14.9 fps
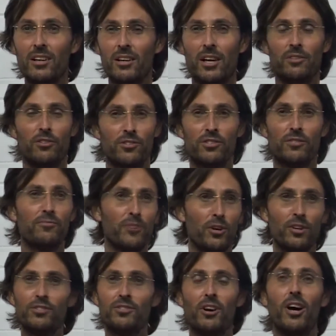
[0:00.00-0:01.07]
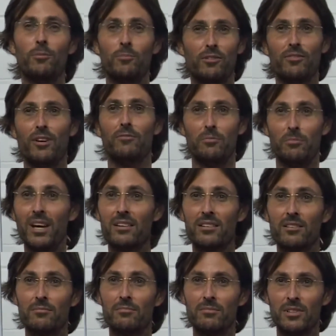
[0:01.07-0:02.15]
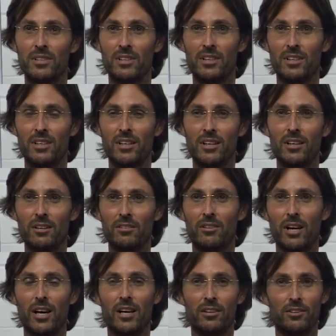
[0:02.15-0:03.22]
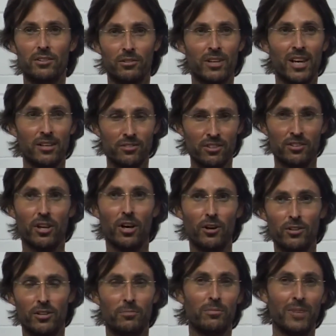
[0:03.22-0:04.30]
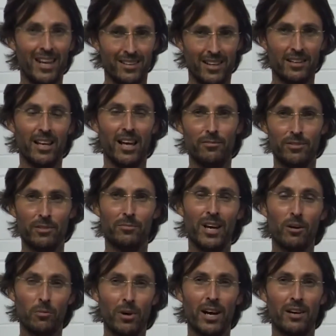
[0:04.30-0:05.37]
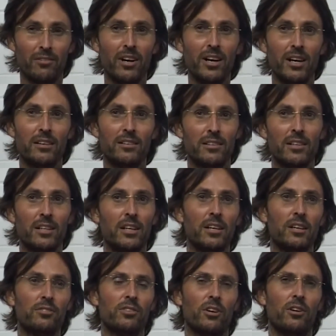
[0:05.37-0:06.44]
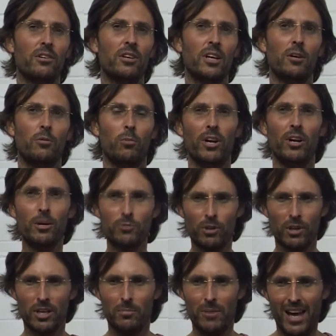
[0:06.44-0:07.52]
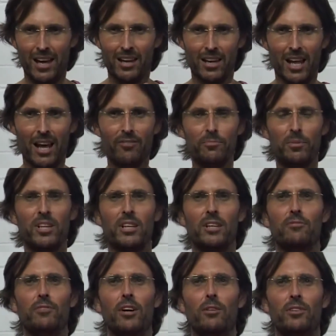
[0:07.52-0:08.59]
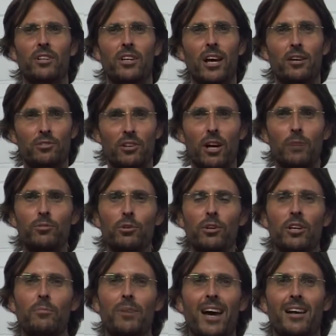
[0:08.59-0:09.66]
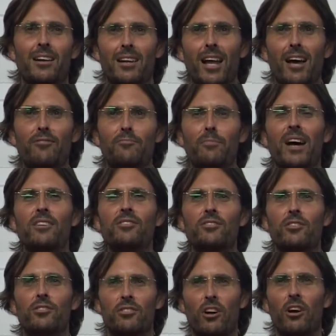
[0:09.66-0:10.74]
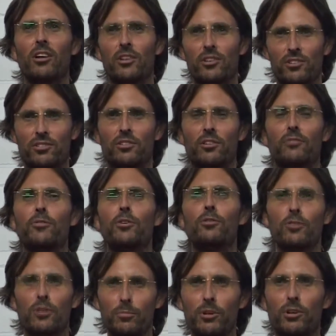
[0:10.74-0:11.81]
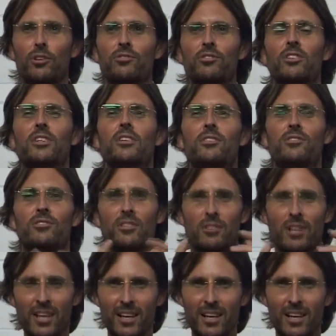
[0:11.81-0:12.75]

And it's the first time you've ever met them, right? You get to know them and then love them that way, right? So when I'm talking about love being involved in action, I'm talking about love based on knowledge of who the person is and